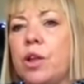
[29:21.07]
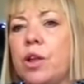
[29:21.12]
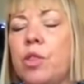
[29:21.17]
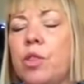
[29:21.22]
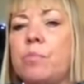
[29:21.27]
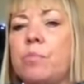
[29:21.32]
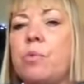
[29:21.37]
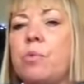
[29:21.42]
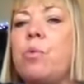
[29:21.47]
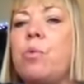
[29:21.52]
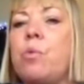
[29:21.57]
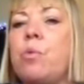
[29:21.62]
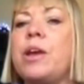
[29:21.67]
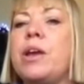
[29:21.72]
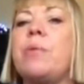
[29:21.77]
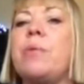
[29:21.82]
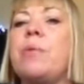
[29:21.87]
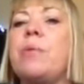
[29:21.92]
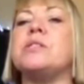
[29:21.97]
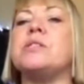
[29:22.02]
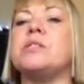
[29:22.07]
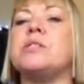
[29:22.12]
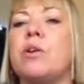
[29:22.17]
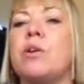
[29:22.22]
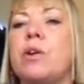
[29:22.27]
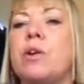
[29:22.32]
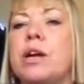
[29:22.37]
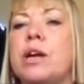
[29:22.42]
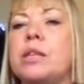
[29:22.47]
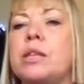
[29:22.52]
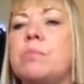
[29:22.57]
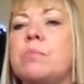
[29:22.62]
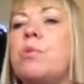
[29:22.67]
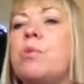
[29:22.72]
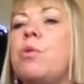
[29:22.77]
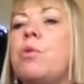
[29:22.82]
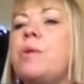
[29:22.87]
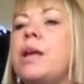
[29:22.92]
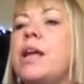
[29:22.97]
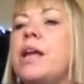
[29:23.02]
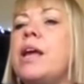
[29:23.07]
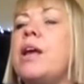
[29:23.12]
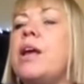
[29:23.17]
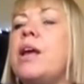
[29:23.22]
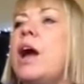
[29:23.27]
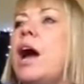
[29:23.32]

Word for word: the more we go inside, the more we